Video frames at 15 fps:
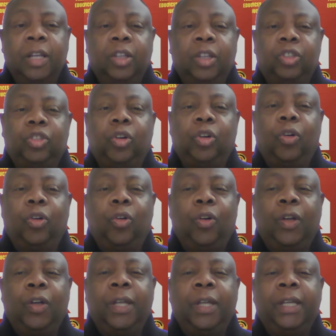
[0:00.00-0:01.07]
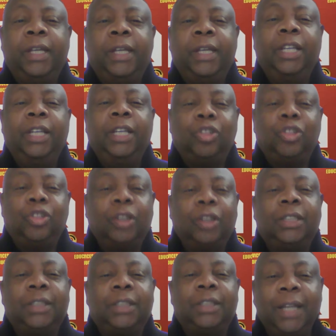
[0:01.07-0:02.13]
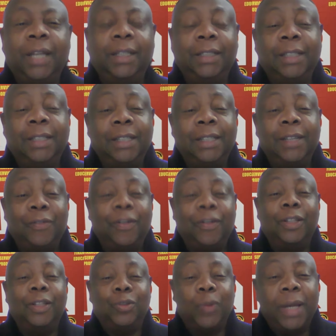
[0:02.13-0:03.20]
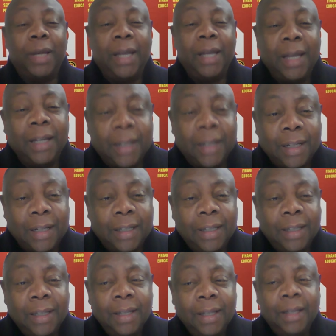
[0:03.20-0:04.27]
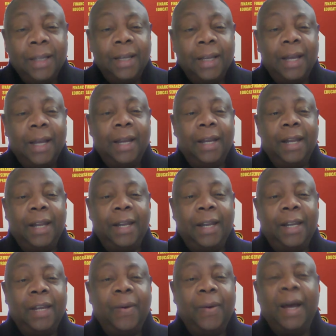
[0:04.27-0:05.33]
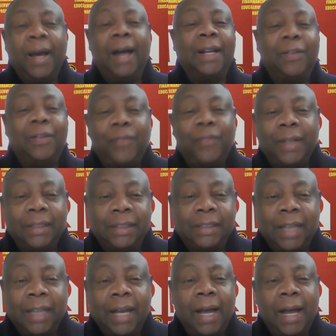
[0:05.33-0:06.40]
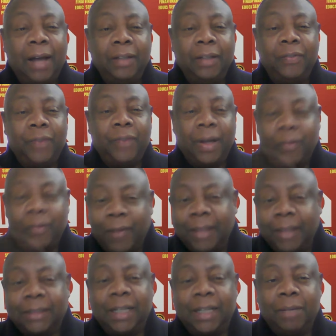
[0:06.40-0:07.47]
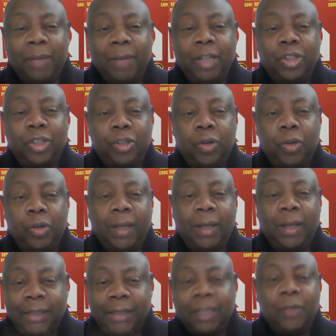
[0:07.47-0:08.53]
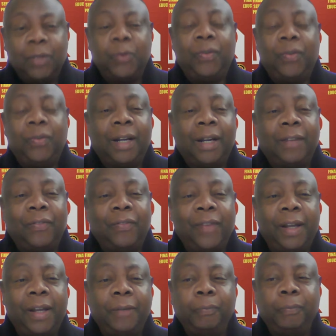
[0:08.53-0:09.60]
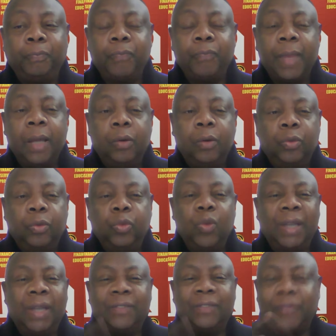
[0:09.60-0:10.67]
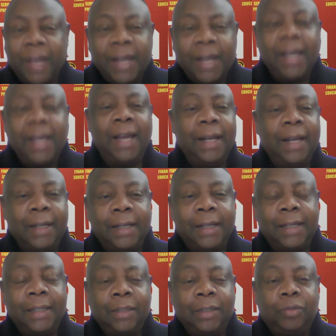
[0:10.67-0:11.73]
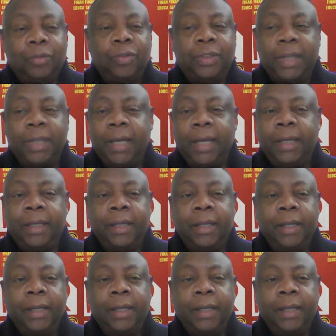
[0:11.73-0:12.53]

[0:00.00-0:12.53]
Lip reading: So he is not saying the fans were angry. And then there were other fans. If I start my show, I started with another fan who was very angry to say